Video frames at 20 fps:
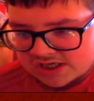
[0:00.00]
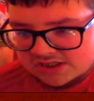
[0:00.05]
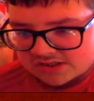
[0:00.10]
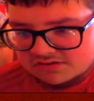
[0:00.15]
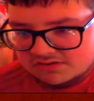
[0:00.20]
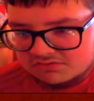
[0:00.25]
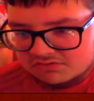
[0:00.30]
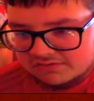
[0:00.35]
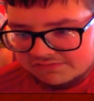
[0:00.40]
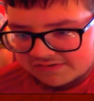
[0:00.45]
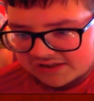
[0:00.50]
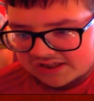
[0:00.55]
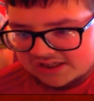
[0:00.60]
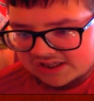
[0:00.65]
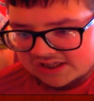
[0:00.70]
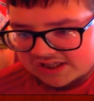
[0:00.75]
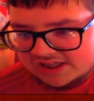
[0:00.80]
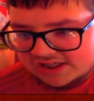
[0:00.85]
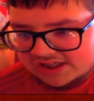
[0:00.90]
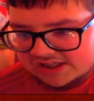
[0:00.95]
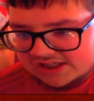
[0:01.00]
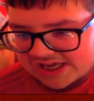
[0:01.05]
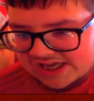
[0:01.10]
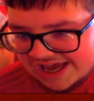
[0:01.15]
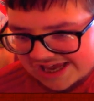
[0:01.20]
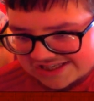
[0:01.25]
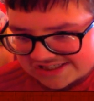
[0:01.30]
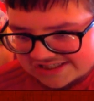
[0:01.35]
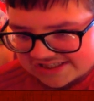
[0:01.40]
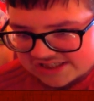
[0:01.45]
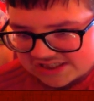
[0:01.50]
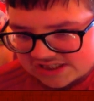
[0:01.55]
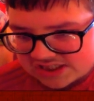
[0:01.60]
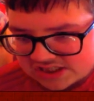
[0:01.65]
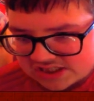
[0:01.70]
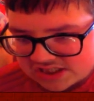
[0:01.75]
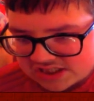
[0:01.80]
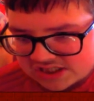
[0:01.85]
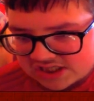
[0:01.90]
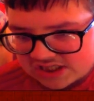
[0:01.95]
so I think
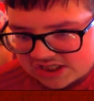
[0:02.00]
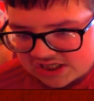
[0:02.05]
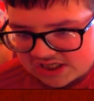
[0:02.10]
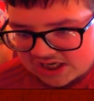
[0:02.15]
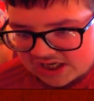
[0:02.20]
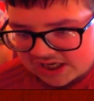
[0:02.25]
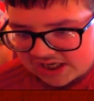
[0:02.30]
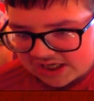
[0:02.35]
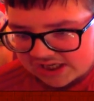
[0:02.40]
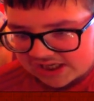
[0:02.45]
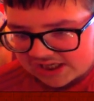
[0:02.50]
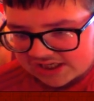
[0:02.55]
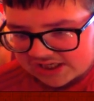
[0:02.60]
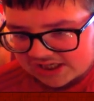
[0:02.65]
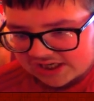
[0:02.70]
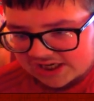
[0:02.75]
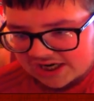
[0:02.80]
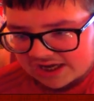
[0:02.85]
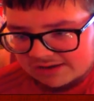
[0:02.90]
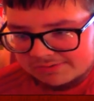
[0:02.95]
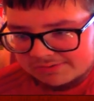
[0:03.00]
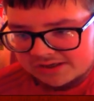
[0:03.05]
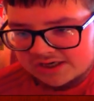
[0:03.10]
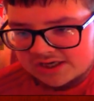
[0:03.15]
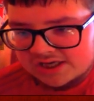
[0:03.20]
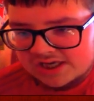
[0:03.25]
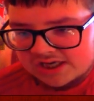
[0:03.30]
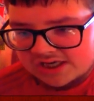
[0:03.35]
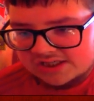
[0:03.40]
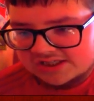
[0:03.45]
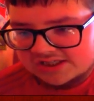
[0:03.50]
yes, it can happen.